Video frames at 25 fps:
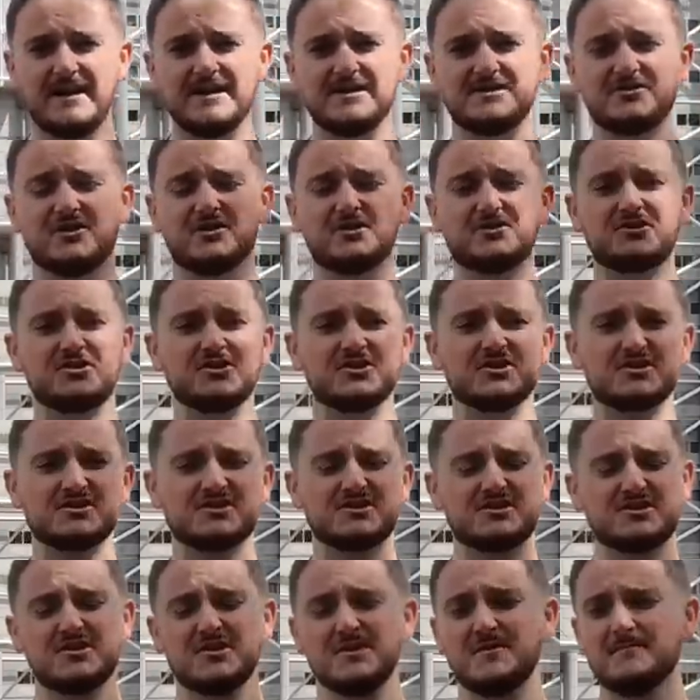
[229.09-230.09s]
He's not
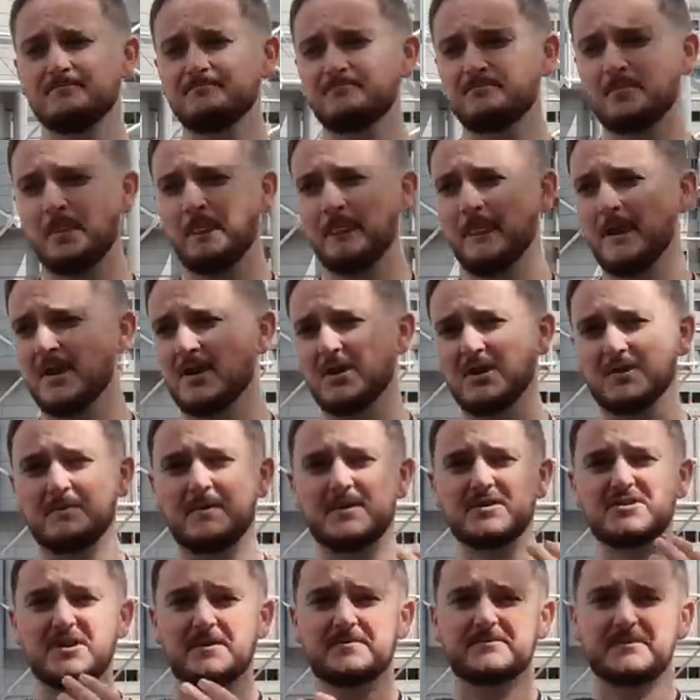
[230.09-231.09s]
just going
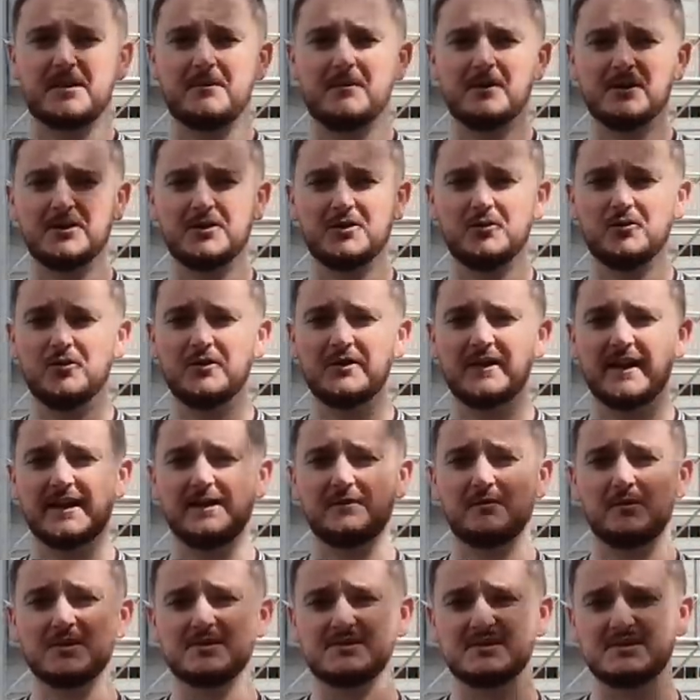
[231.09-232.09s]
to be shipped out on loan
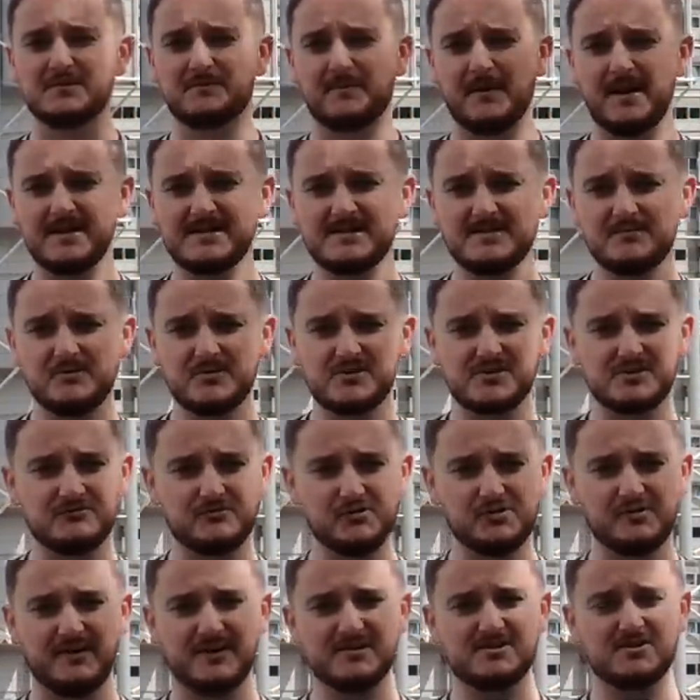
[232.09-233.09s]
like he was in the past to
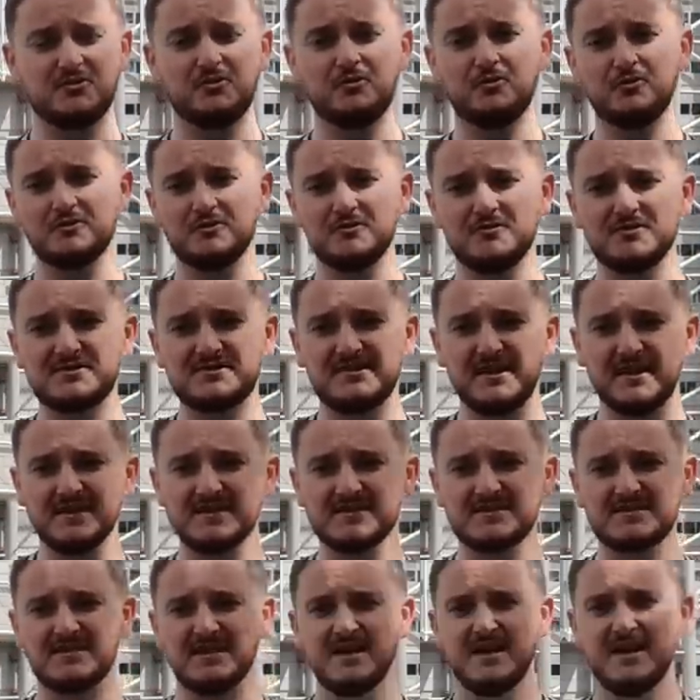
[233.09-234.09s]
Bristol Rovers. All those
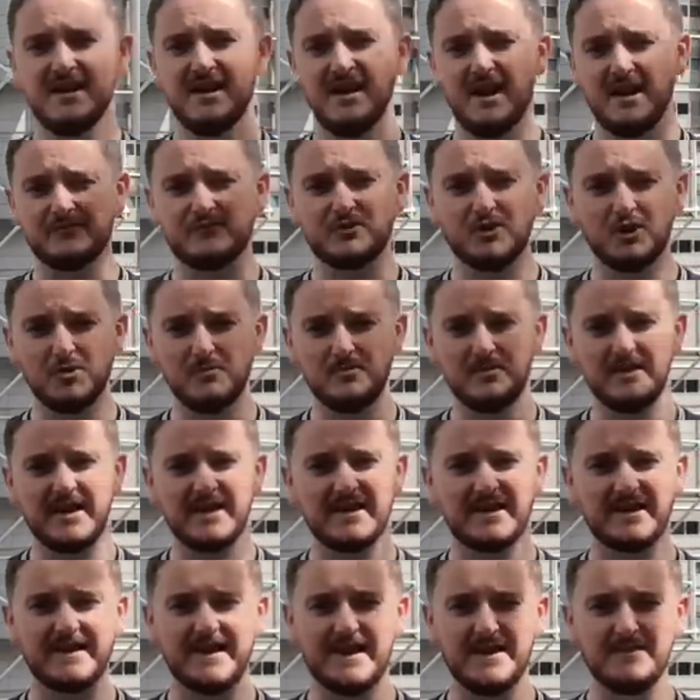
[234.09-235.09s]
things have
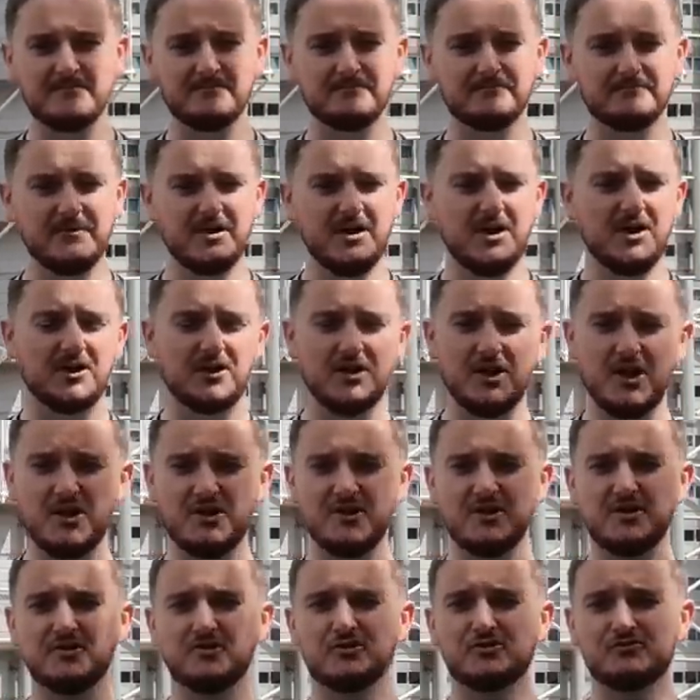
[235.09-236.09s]
culminated in him
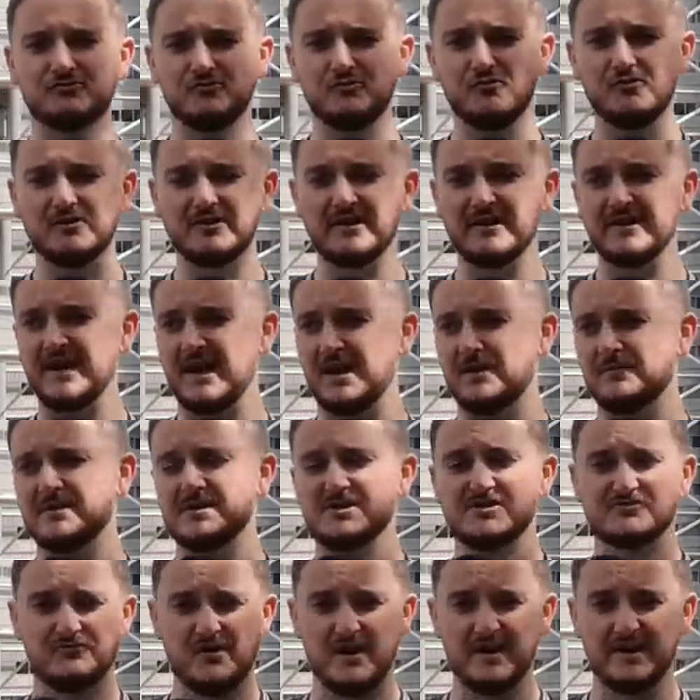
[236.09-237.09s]
learning, growing, and now
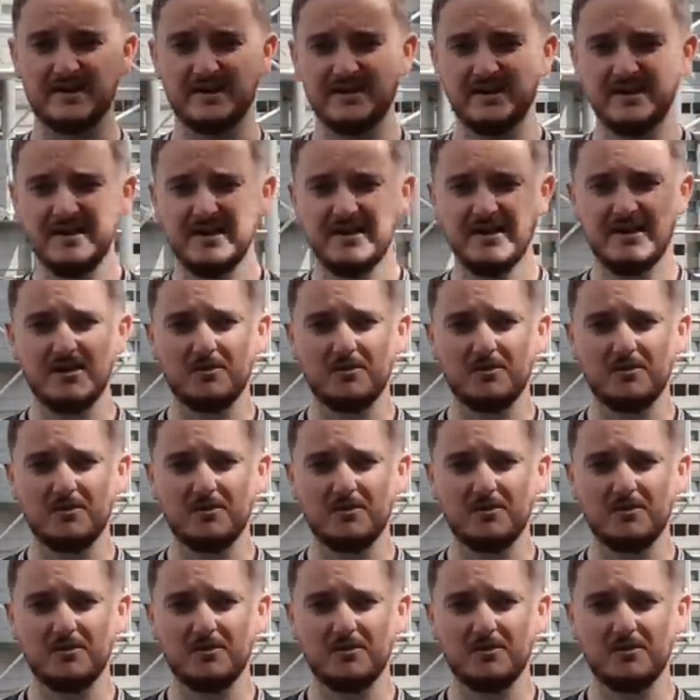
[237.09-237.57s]
he is ready.